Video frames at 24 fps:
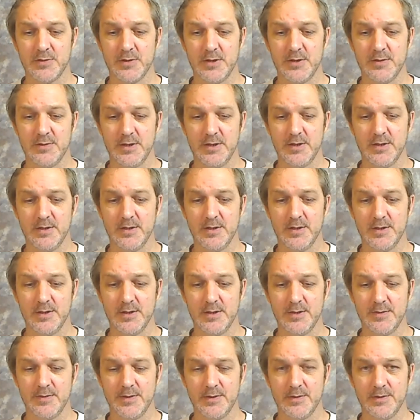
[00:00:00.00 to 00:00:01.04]
then
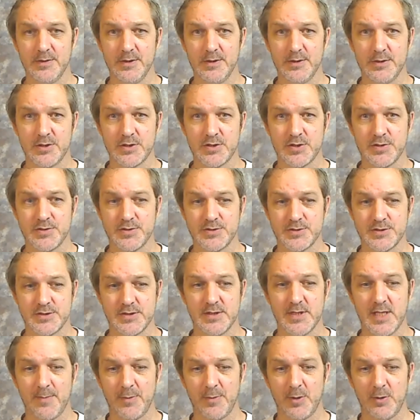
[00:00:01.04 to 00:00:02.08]
they just
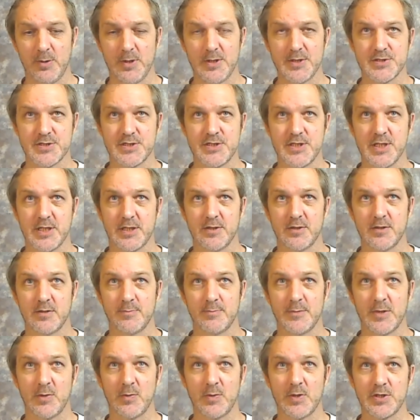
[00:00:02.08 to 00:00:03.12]
slap a red sticker on
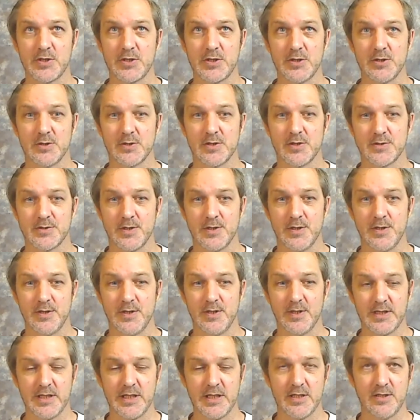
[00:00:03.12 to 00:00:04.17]
my windshield, and
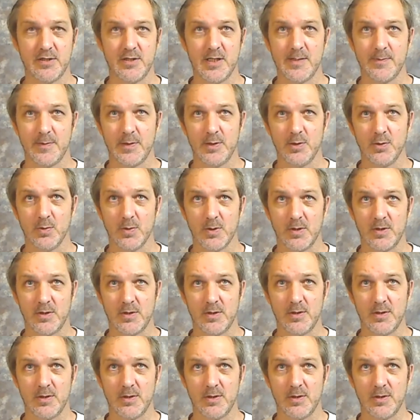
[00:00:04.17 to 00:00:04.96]
I can't drive it nowhere.